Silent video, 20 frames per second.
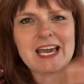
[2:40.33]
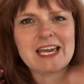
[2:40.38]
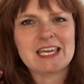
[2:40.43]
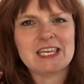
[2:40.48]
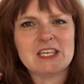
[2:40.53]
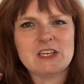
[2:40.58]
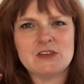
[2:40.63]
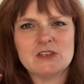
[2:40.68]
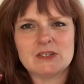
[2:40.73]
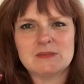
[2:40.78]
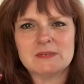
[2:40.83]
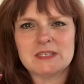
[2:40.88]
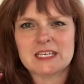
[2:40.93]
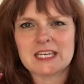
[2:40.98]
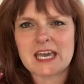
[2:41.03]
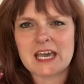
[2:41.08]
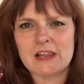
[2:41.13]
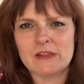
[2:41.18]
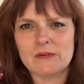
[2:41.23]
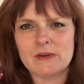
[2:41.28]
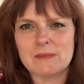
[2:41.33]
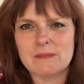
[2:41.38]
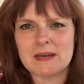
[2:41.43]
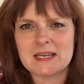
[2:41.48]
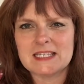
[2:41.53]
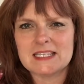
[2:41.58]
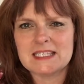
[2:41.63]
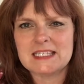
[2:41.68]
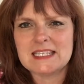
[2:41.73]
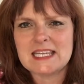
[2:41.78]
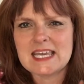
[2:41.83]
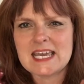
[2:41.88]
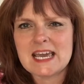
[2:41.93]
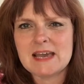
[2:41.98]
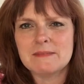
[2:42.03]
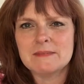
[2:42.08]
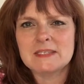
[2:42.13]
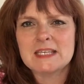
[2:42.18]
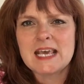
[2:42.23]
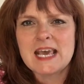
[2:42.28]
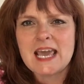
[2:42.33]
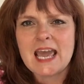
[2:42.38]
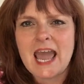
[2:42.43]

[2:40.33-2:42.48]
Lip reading: I can use them to color in my stamps